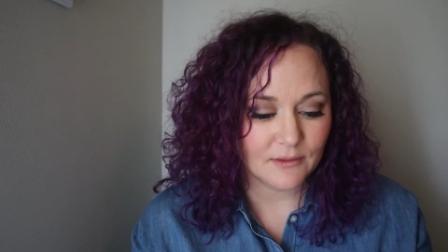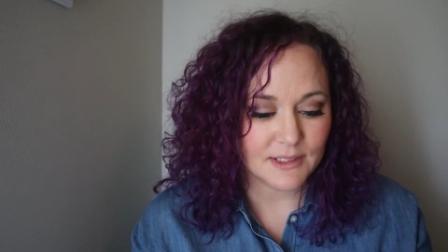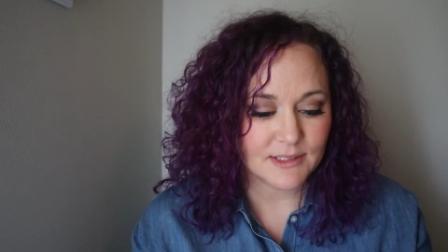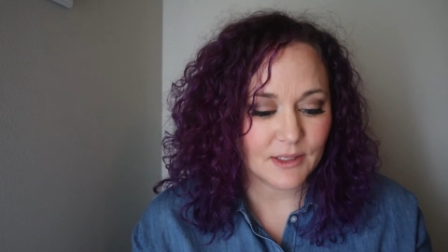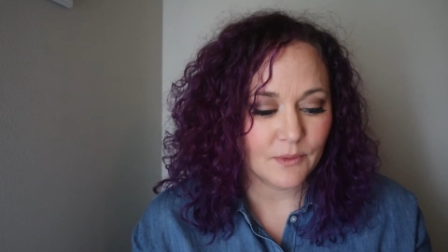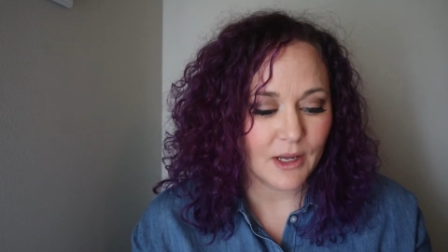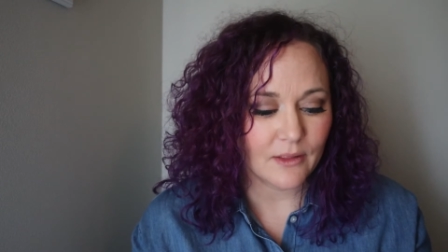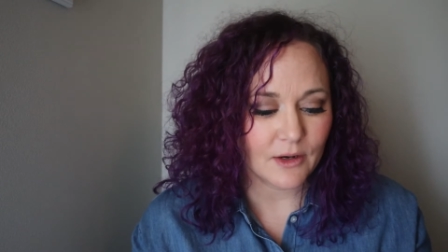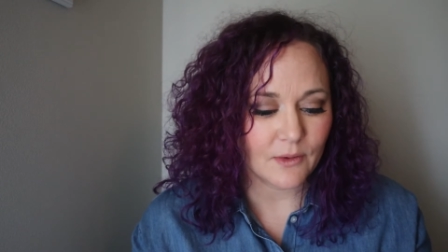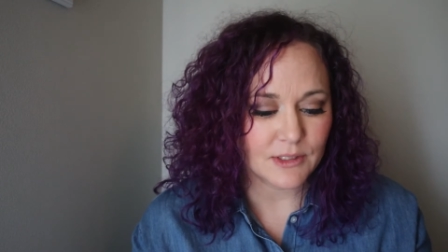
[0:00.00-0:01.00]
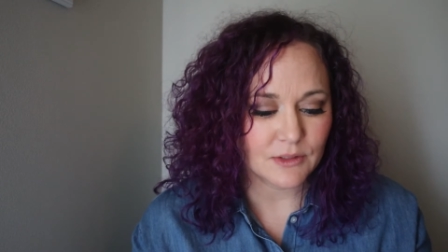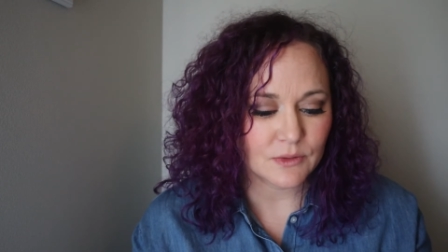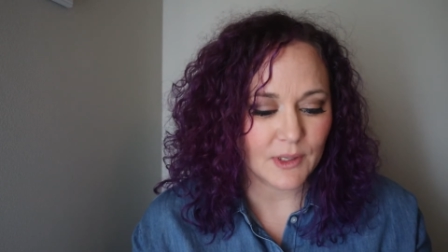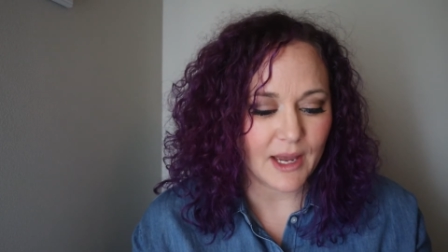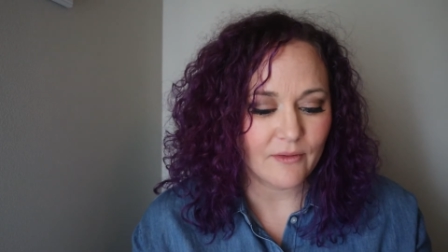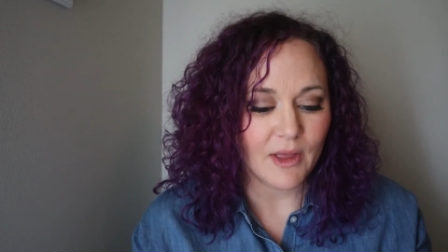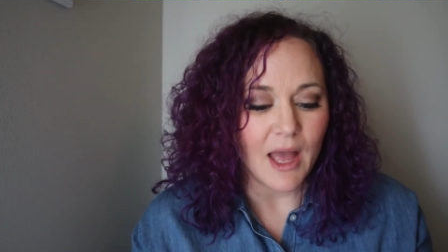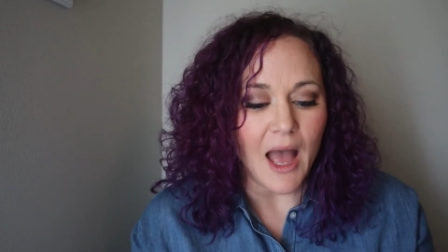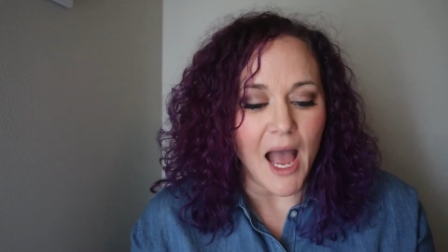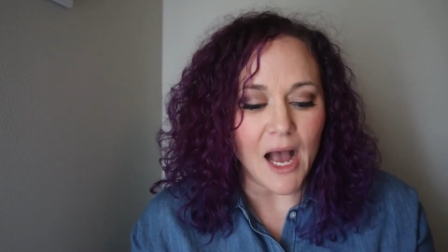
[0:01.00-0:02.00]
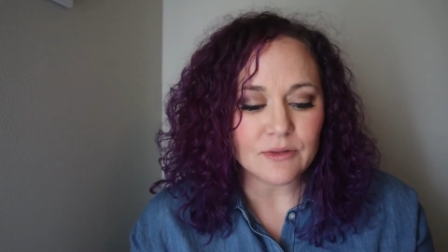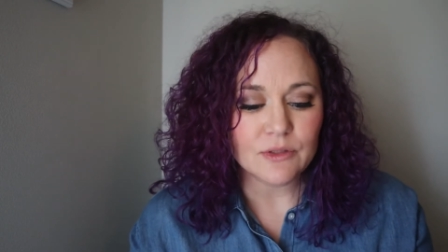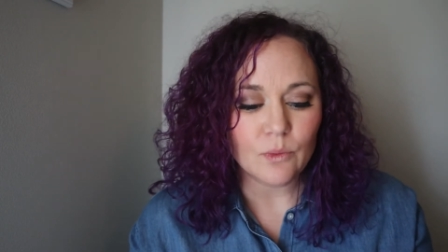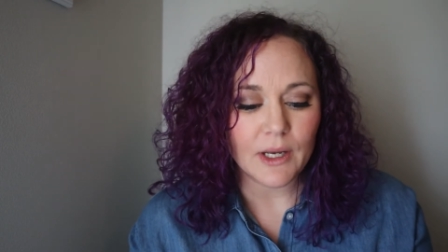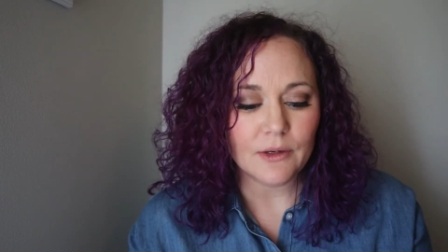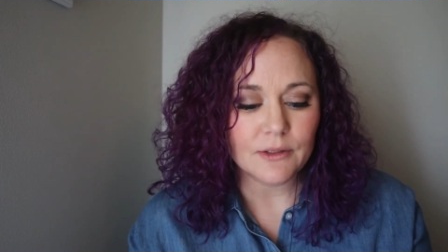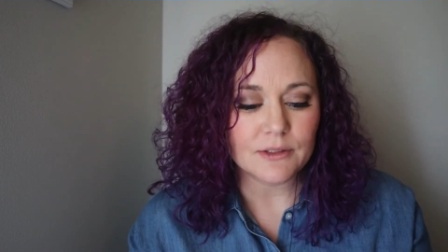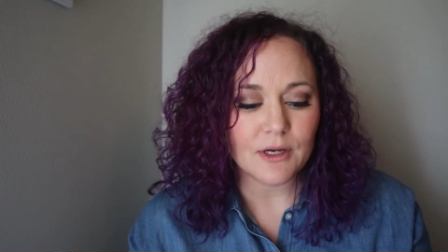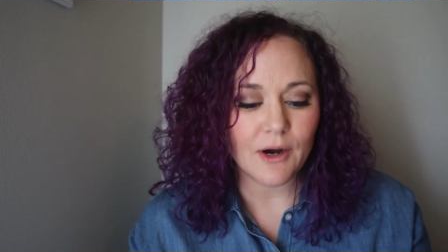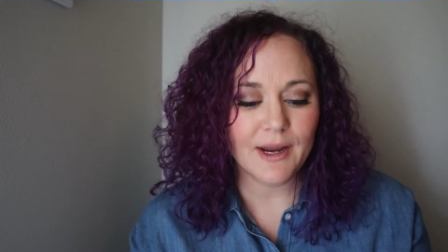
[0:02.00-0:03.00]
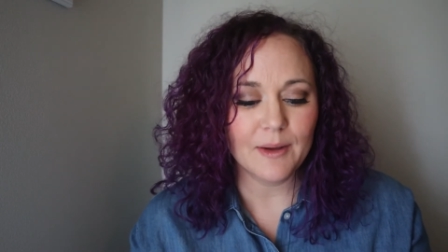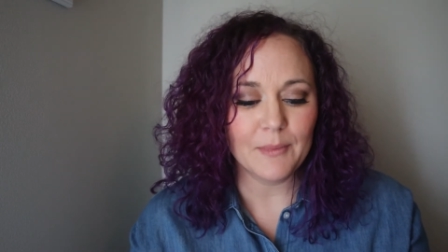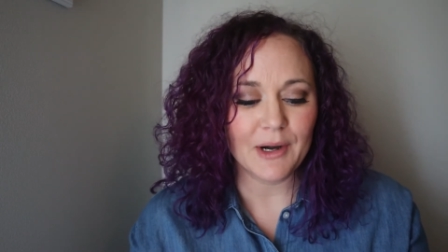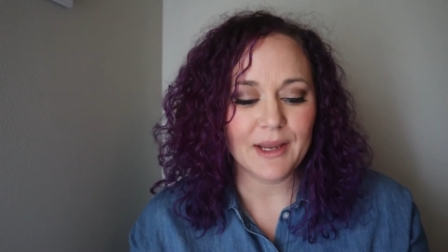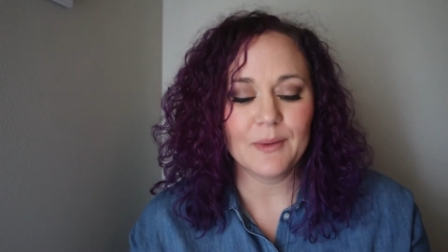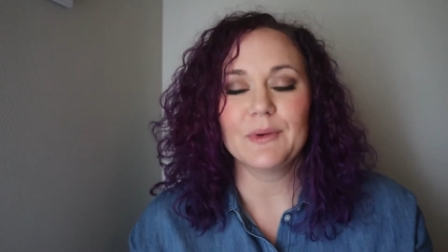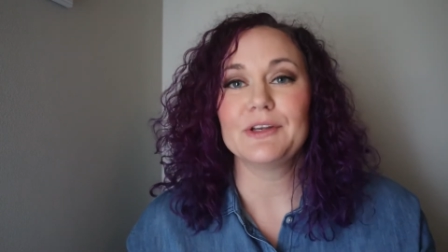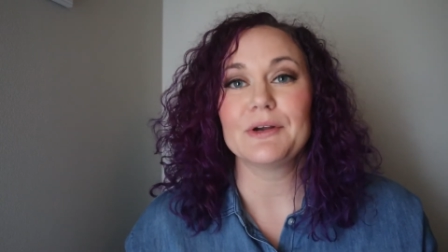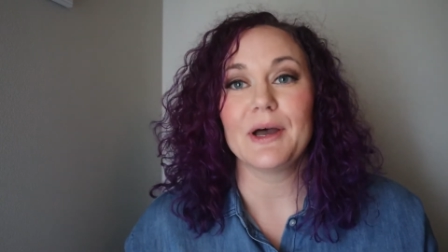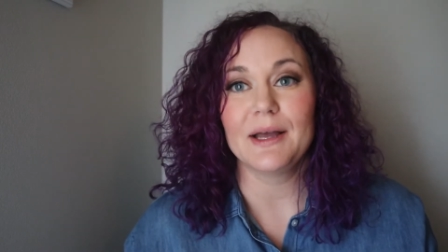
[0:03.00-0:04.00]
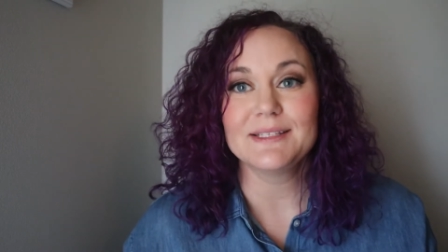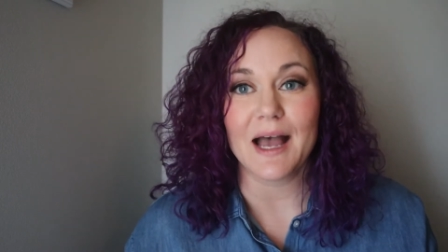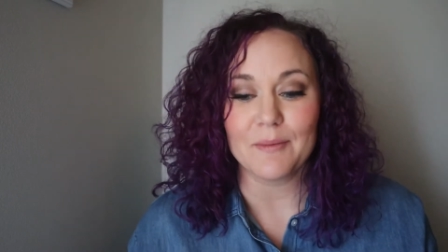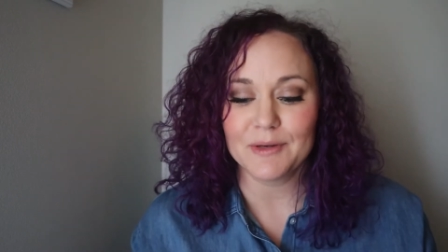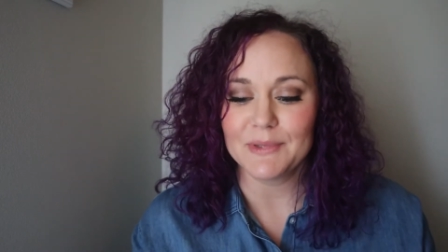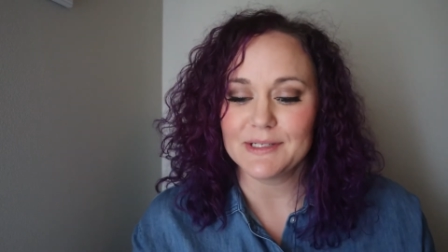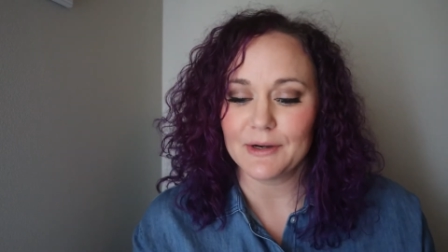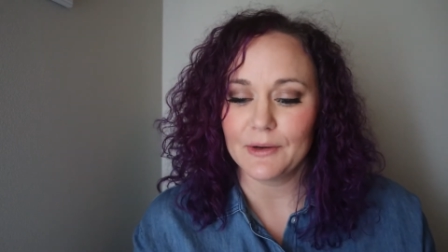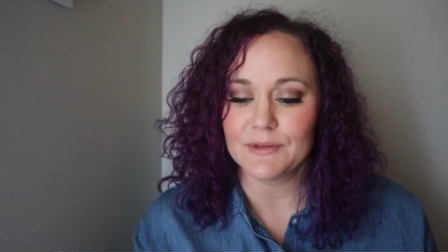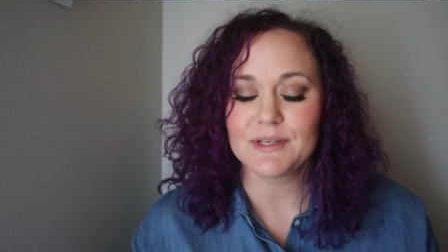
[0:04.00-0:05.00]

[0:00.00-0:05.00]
let's see what other questions we have. How to well your target market when you're not diamond material.